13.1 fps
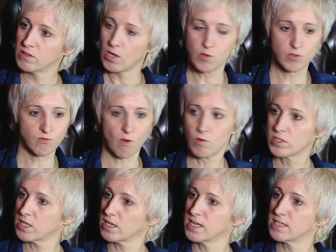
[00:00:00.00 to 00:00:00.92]
Those
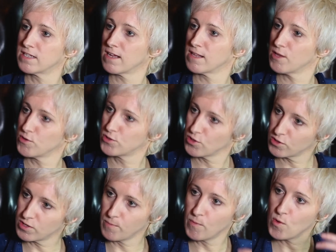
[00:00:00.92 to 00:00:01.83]
roles suddenly start,
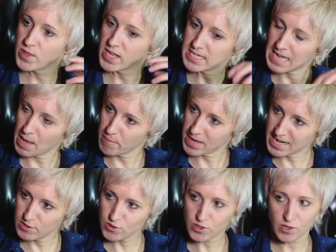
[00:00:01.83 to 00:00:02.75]
the more they tap
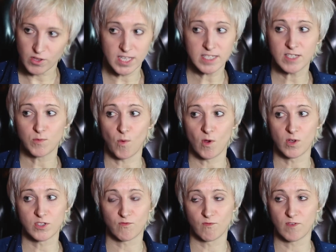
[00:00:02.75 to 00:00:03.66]
into, this is
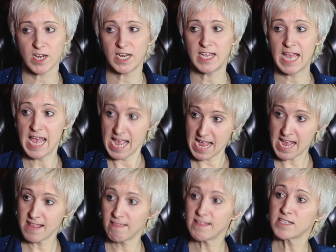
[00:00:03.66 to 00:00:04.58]
what's really
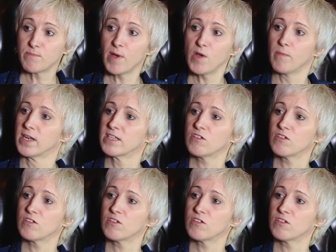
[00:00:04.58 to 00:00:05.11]
in this moment.